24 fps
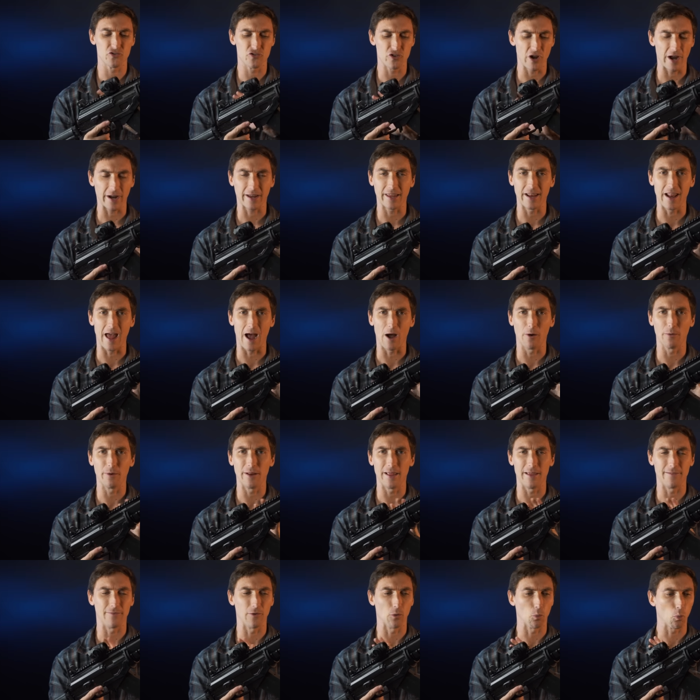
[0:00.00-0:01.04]
check it out.
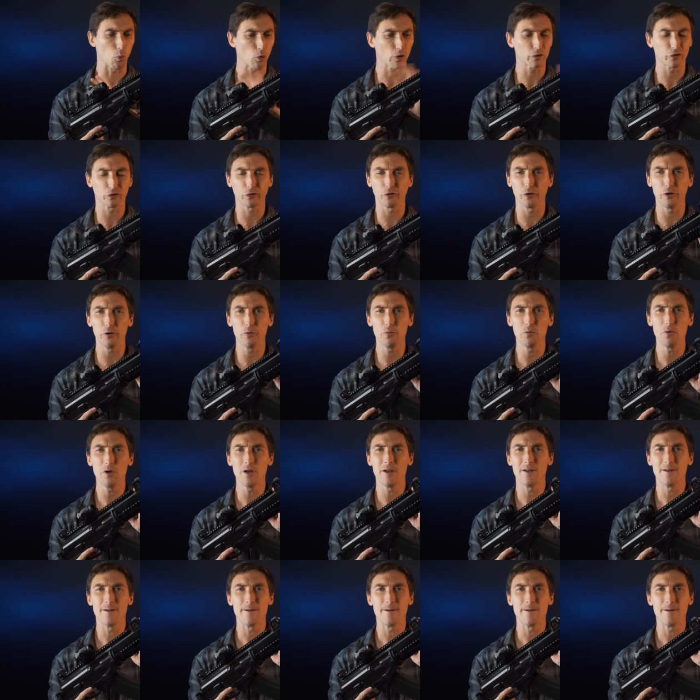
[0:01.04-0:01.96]
If it works for you,